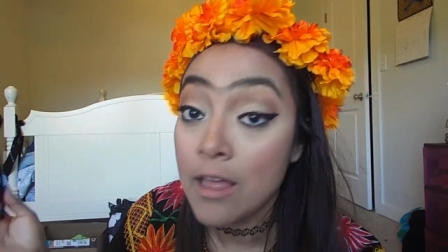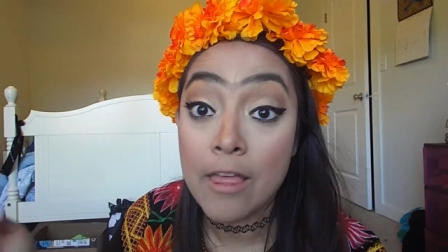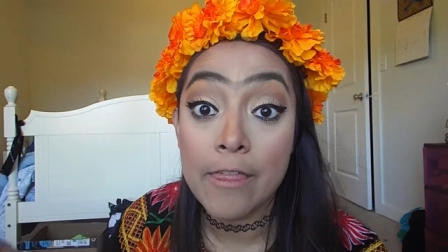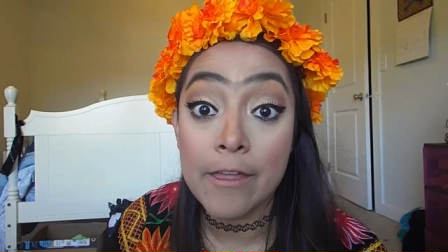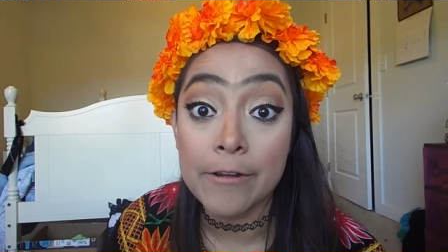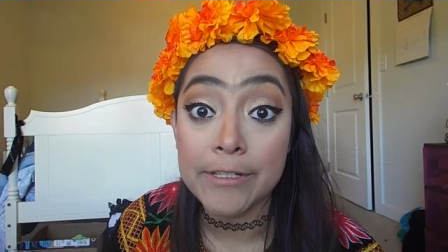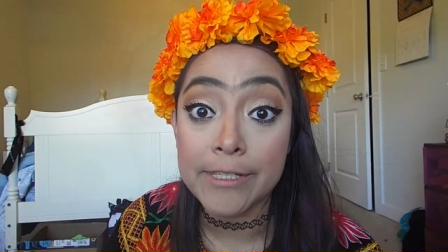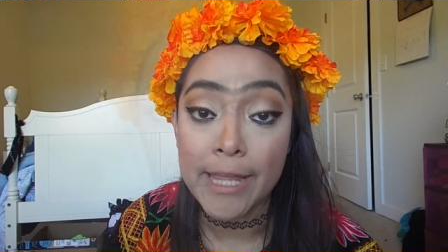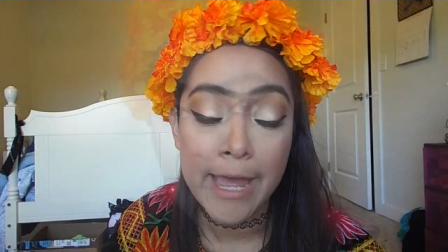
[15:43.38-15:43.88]

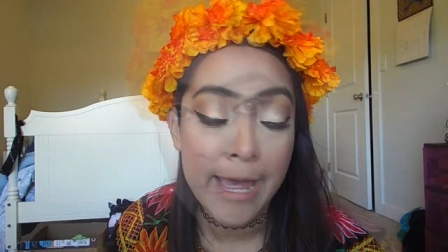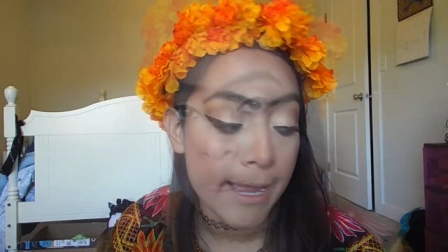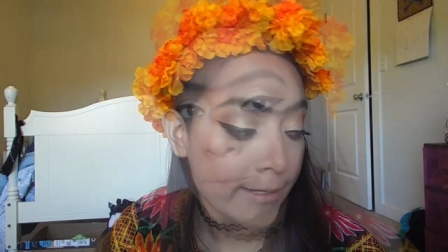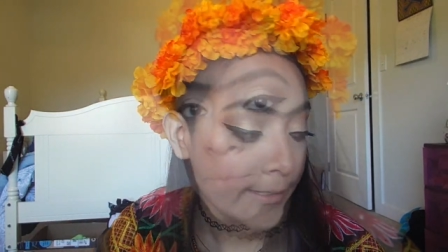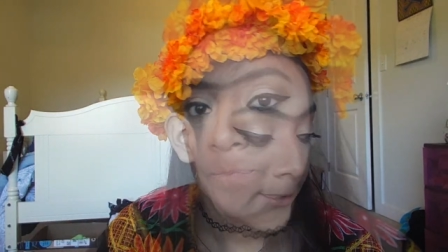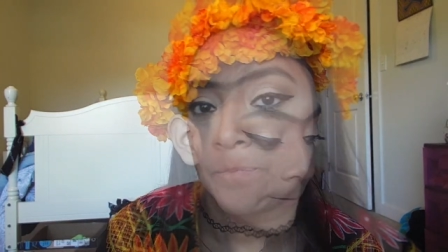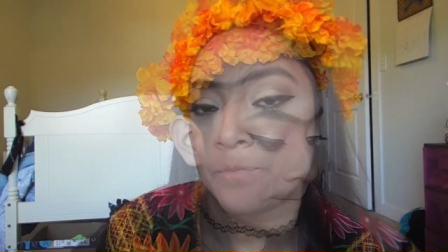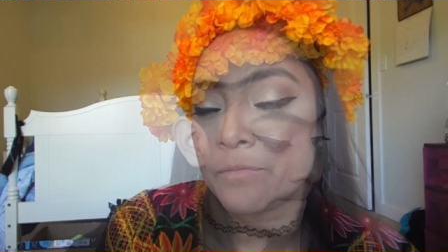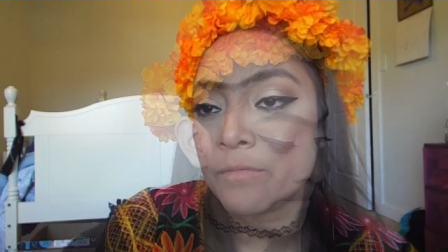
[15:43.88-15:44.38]
there's that.
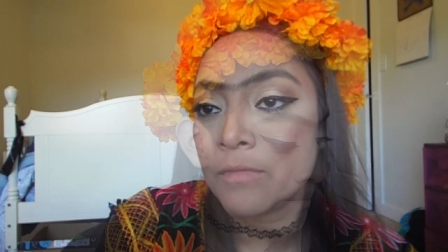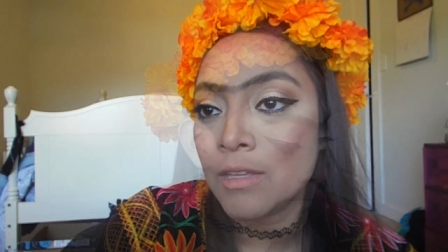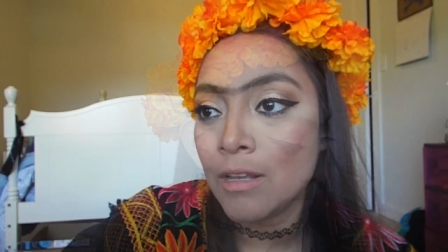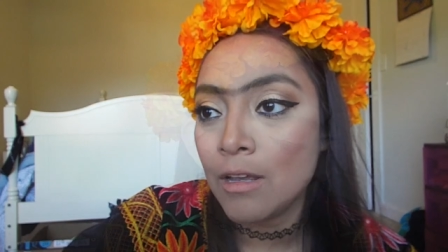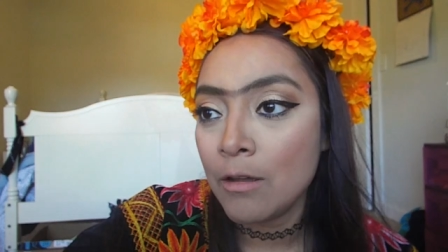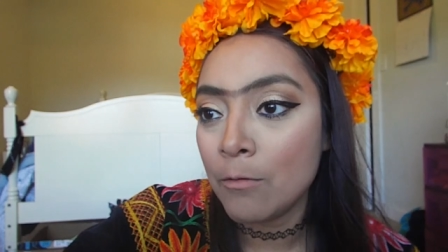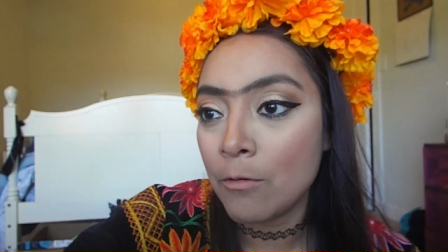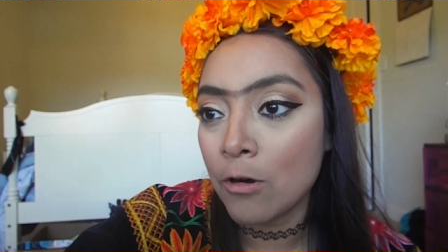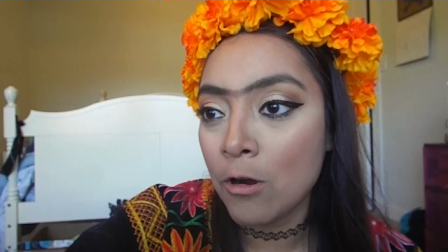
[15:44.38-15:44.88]

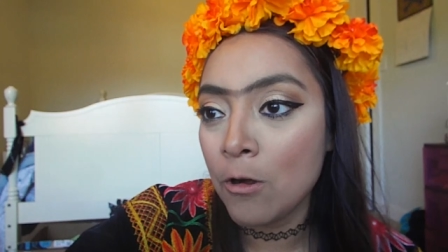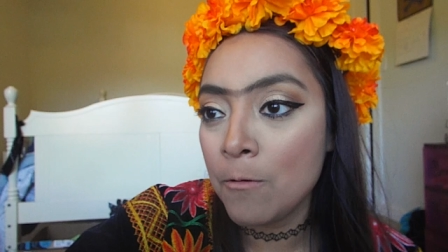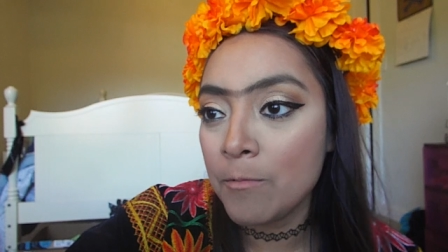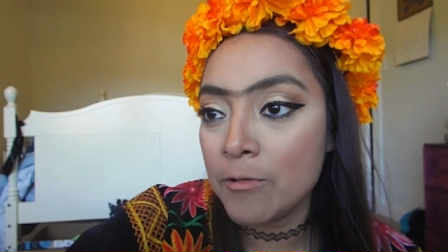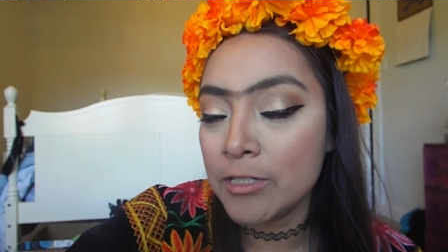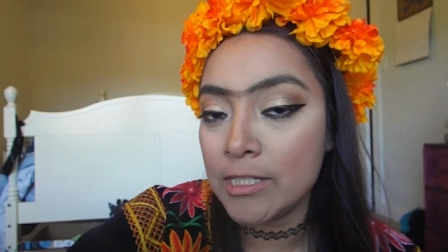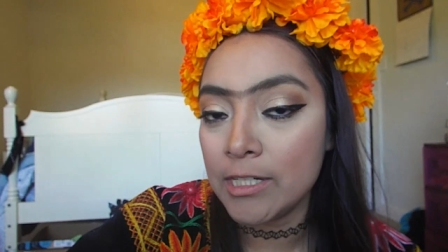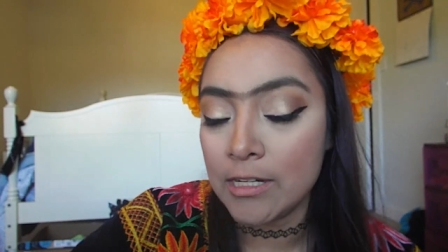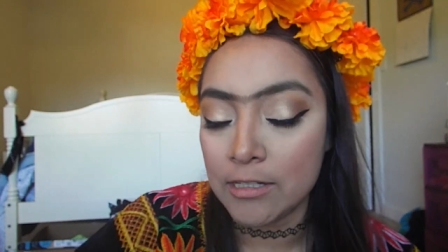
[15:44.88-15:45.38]
We're
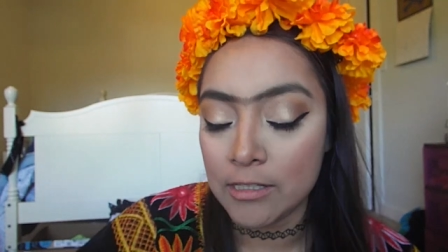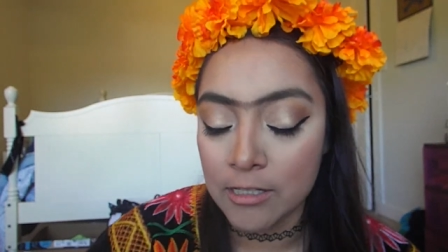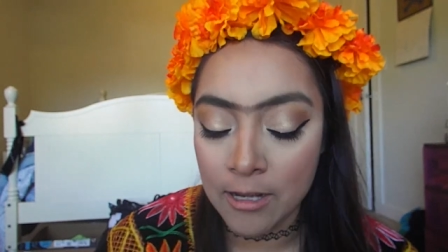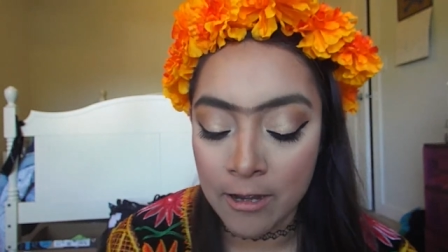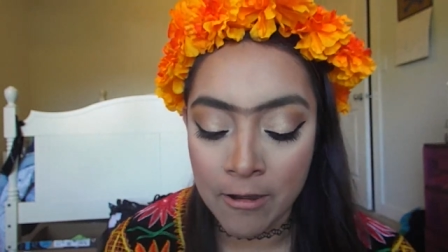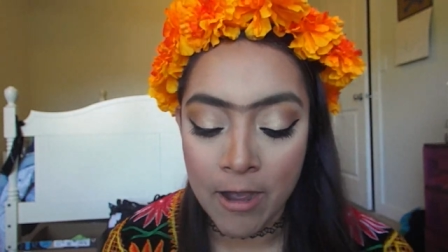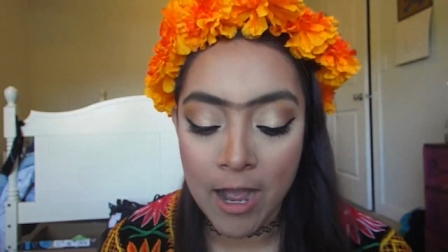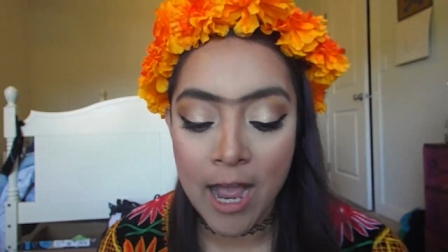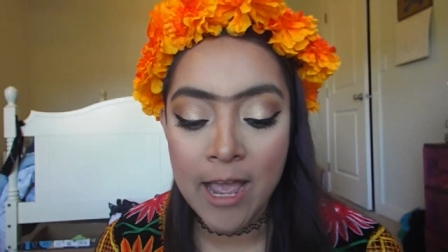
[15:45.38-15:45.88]
almost done,
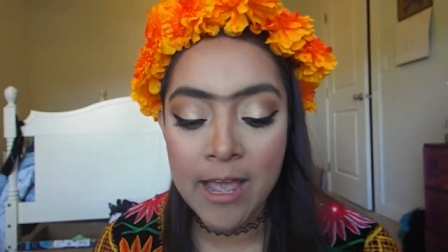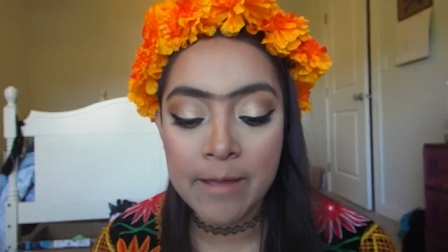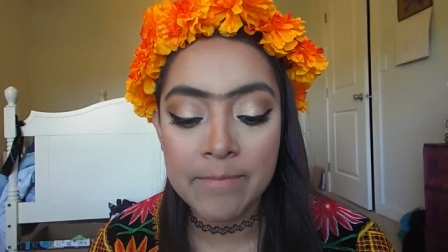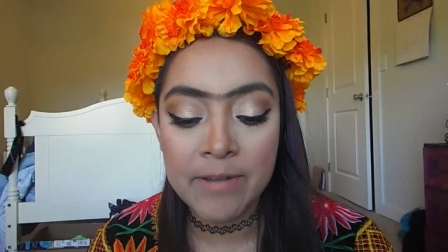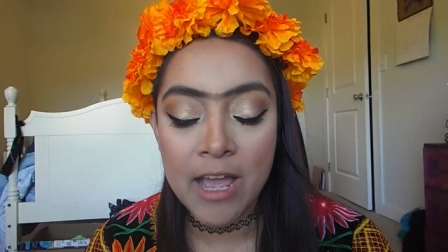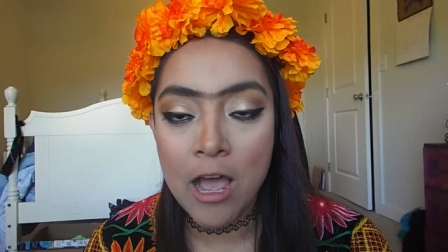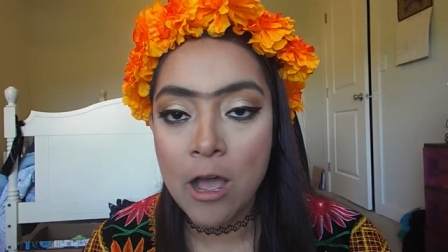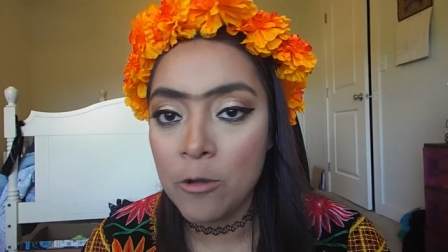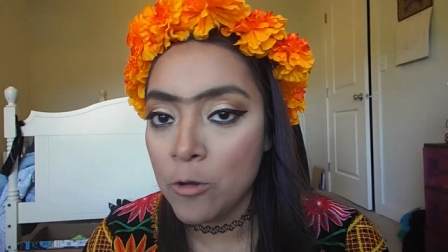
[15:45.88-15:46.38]
so I
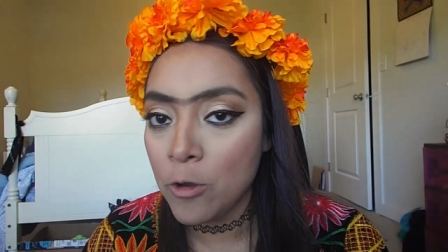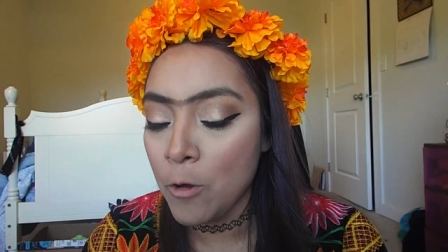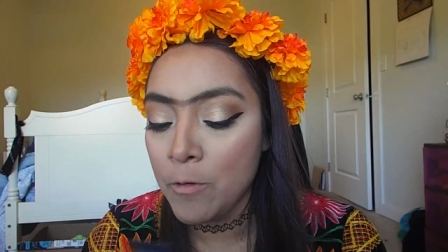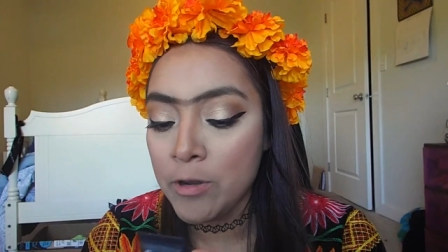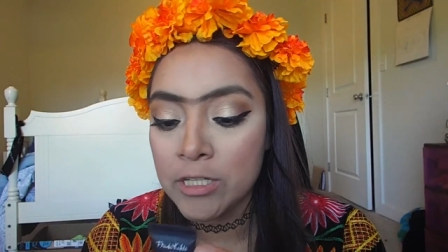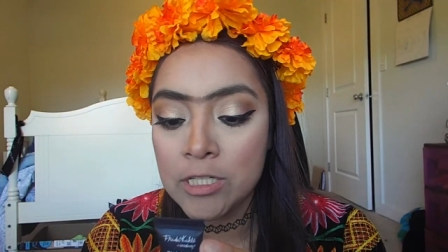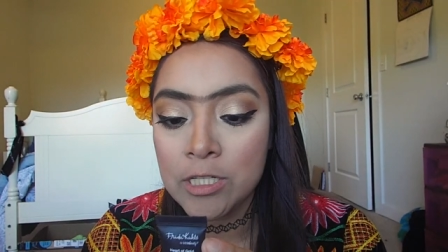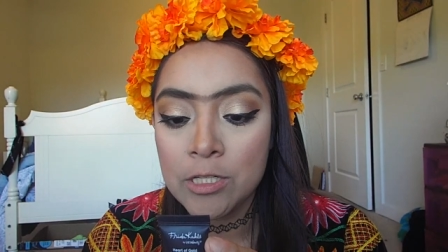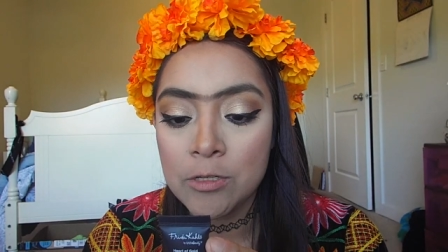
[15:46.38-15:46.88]
am now
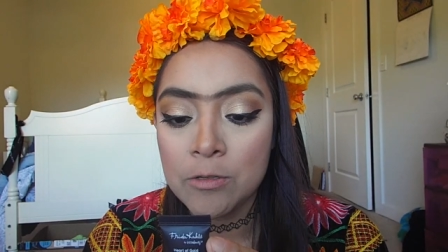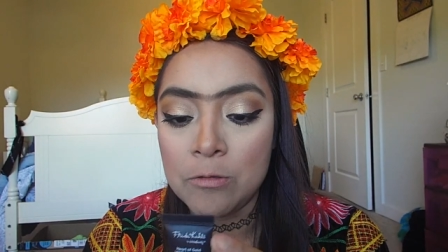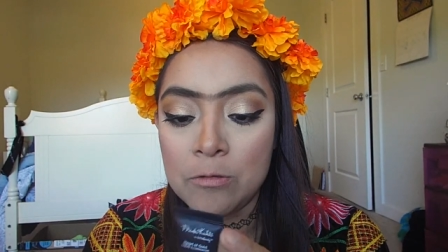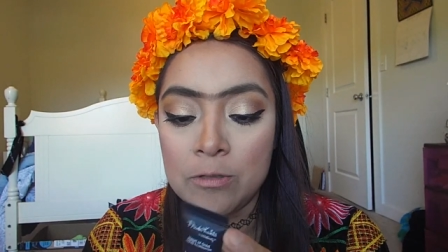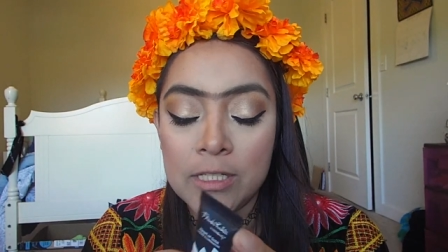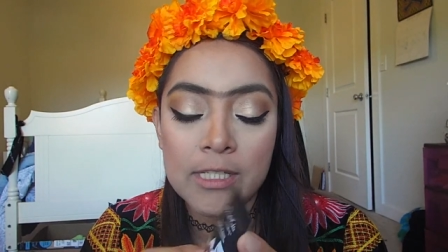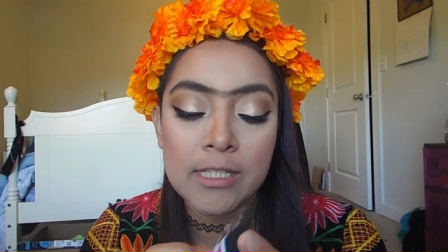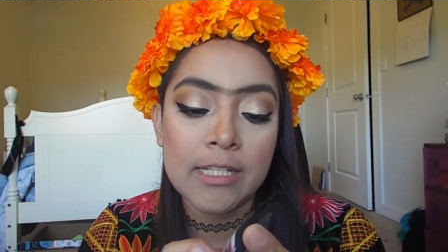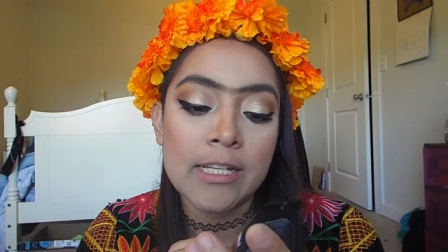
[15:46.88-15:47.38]
going to
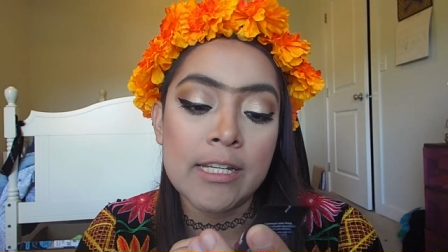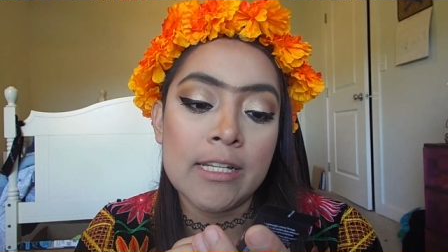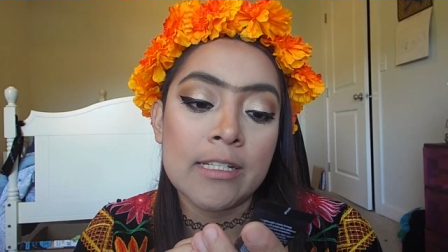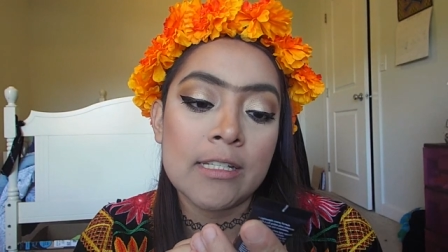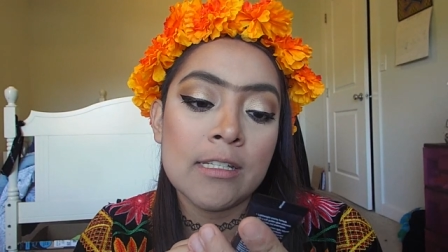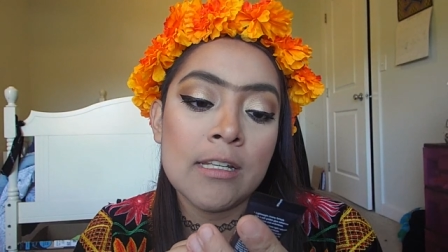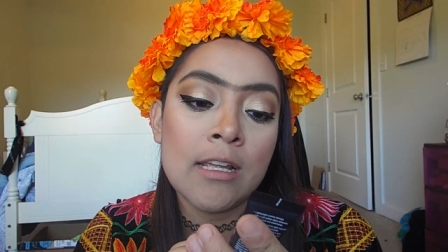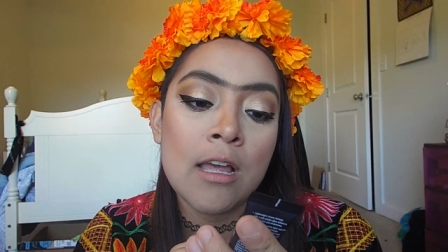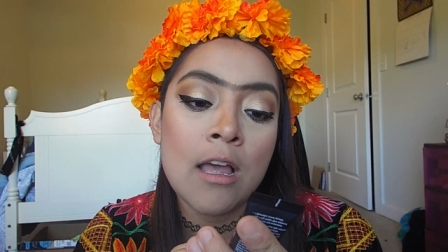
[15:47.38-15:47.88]
use
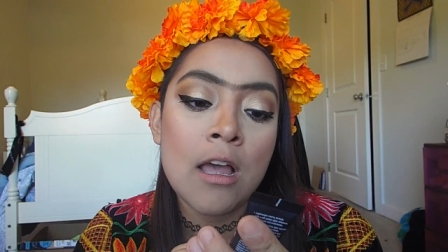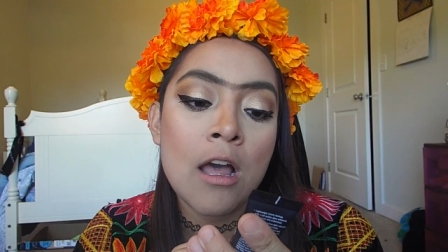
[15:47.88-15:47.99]
this